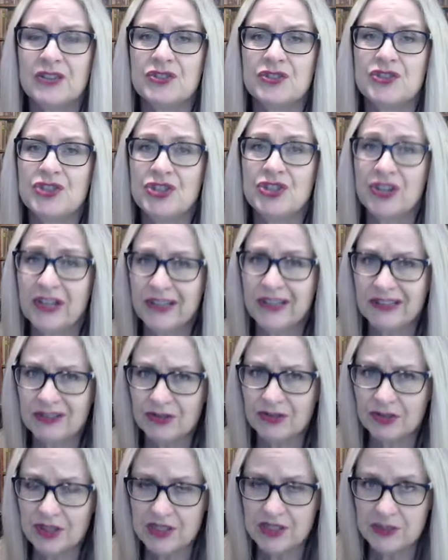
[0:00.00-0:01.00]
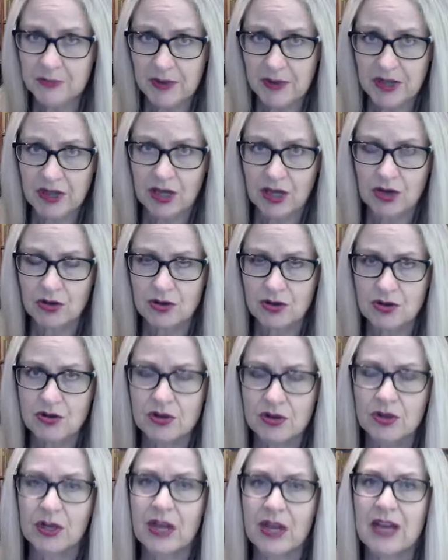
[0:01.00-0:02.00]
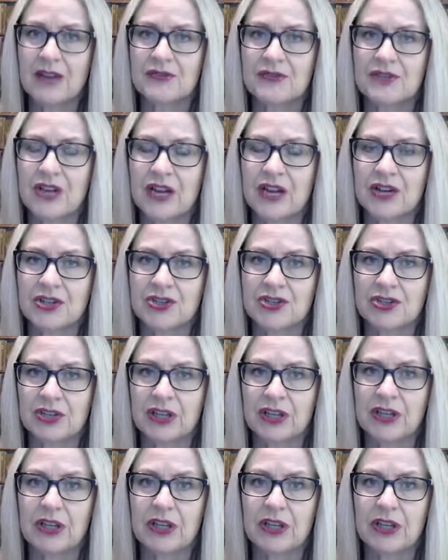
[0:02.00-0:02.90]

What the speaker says: generally speaking, you're going to have to actually